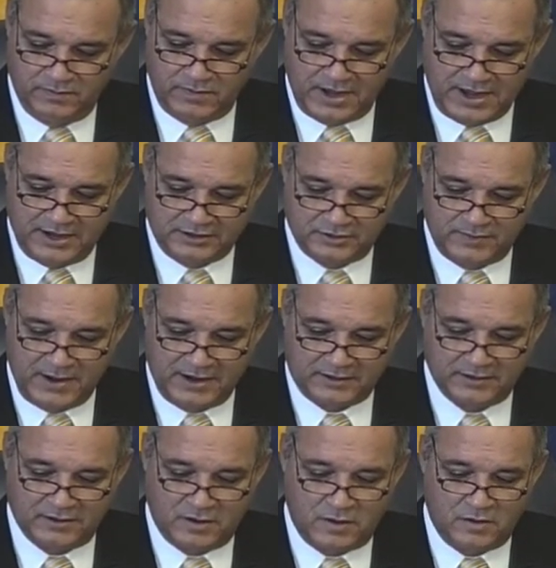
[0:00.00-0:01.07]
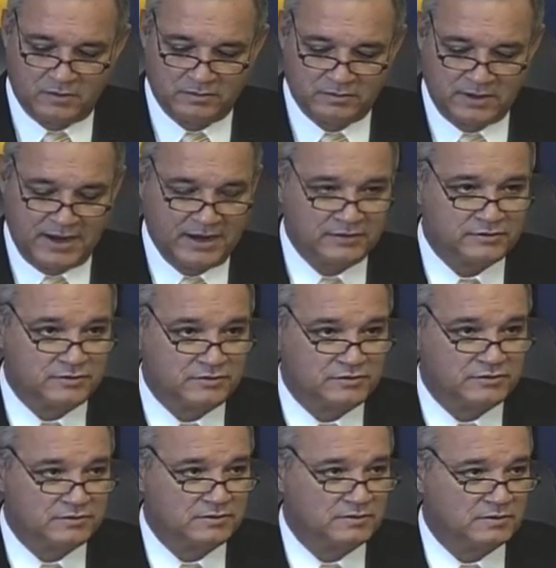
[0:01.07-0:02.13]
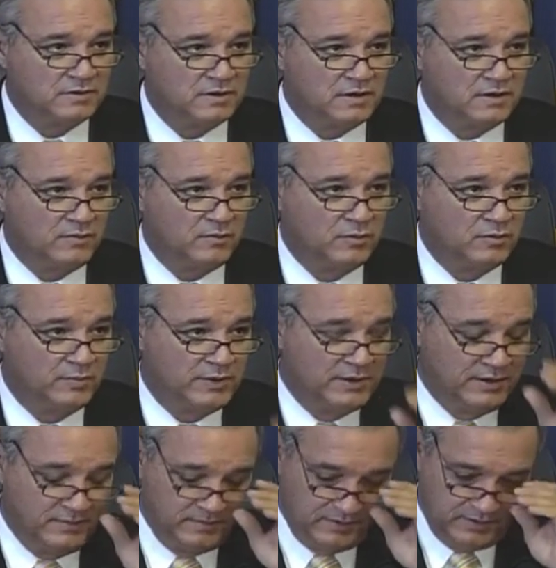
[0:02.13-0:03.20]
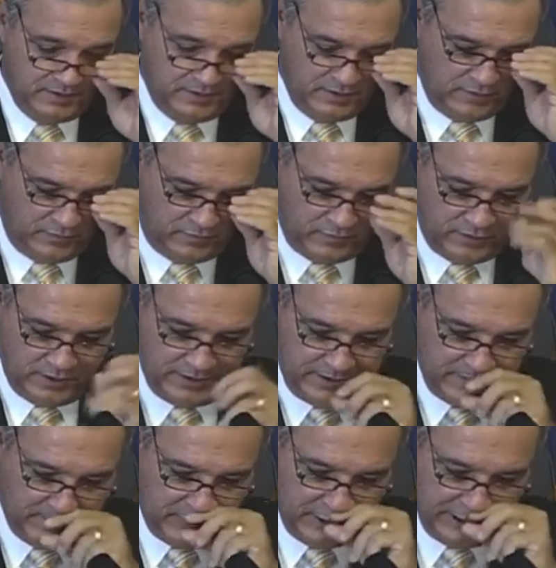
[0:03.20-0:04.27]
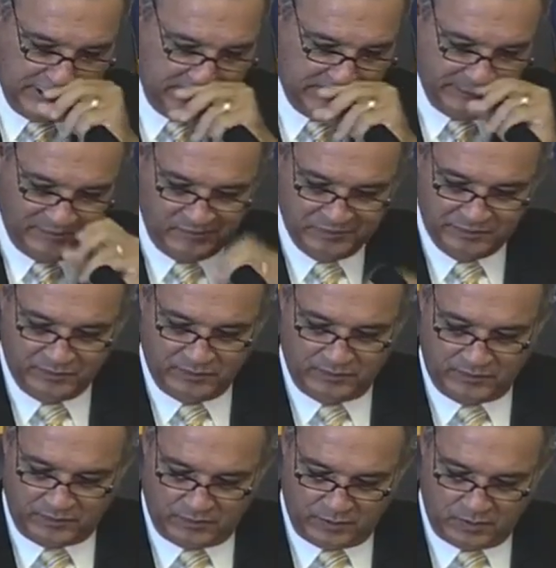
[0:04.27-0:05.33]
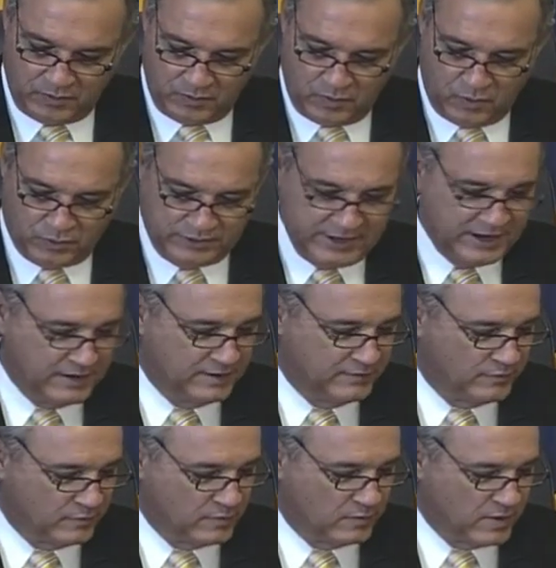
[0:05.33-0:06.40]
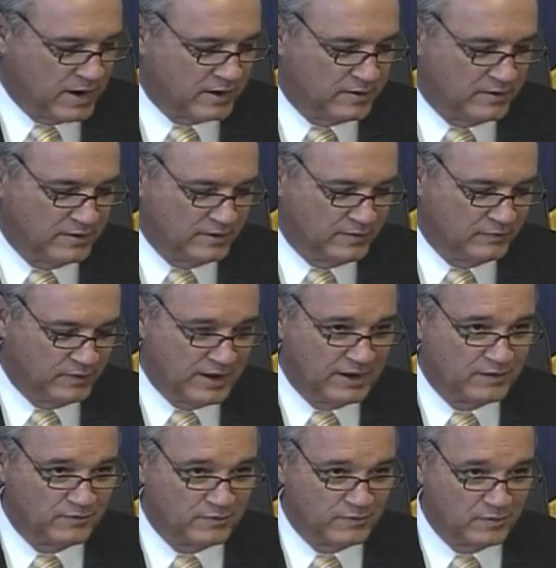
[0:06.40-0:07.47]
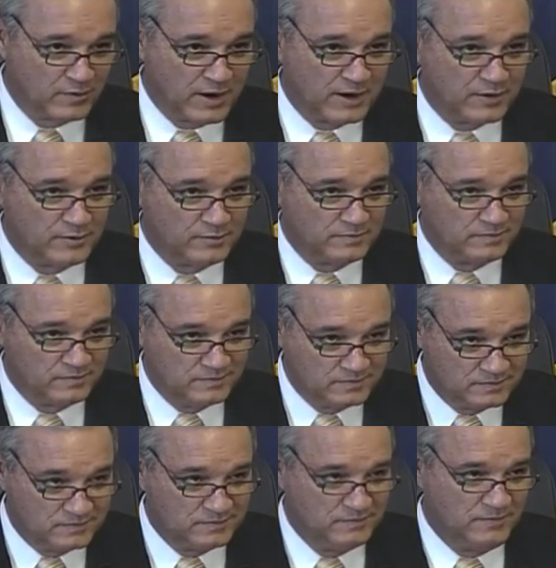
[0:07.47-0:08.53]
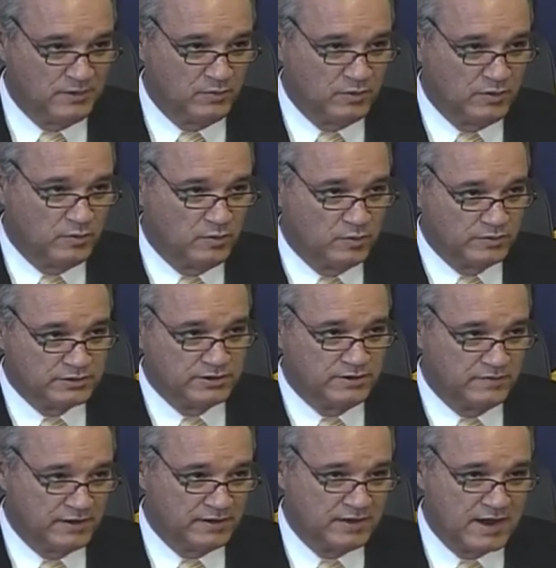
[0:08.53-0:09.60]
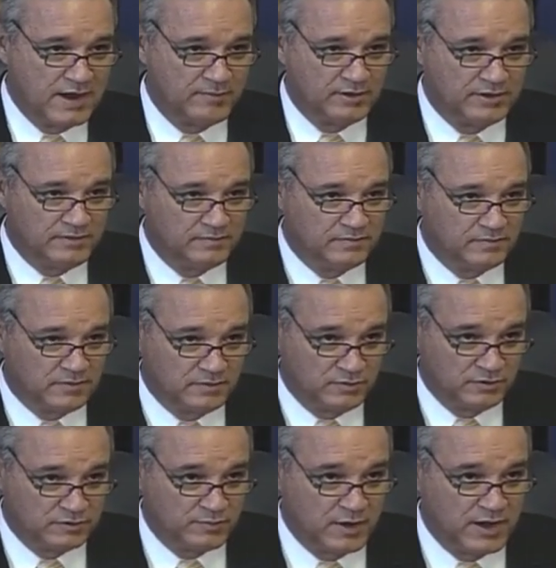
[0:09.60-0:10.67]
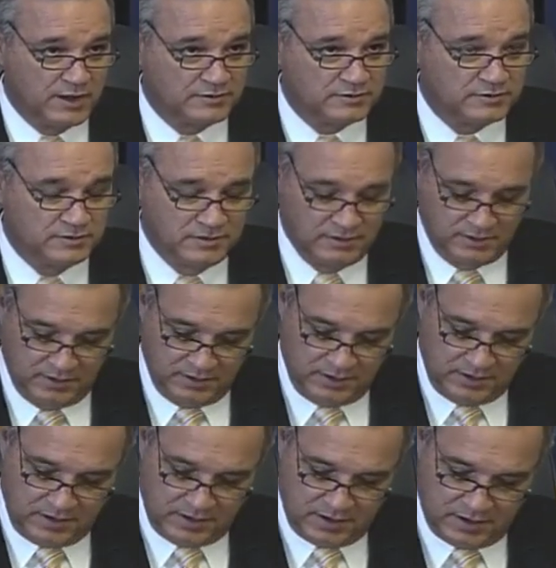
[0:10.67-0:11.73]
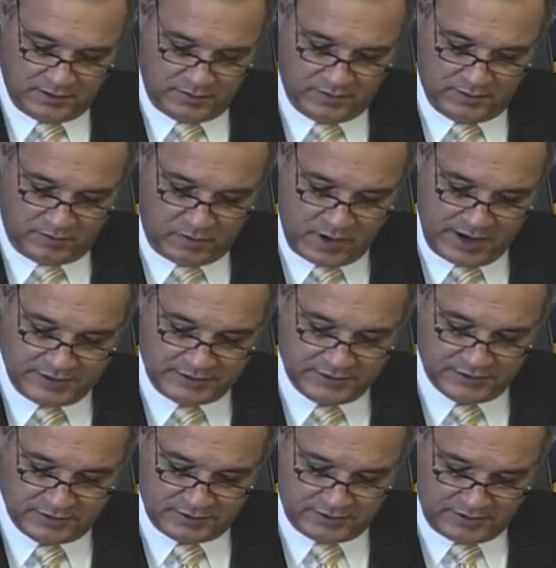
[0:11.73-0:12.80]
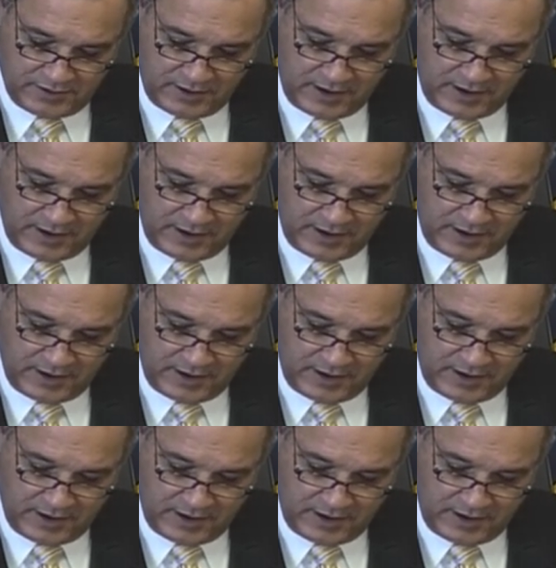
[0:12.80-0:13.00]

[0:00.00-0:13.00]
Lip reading: I expect that all answers will be full and complete or taken for the record, and if taken for the record, that we will receive a timely response to the questions.